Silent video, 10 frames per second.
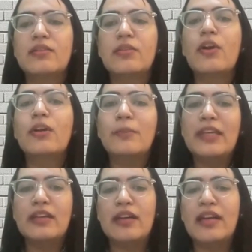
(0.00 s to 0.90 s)
not
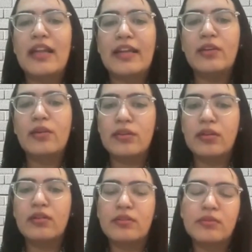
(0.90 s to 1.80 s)
be aligned or
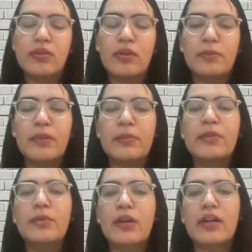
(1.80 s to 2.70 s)
not be
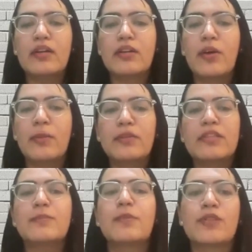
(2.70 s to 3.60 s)
able to adopt
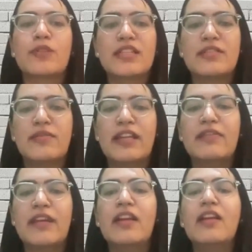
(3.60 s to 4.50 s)
this process
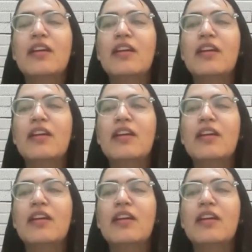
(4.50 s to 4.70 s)
very well.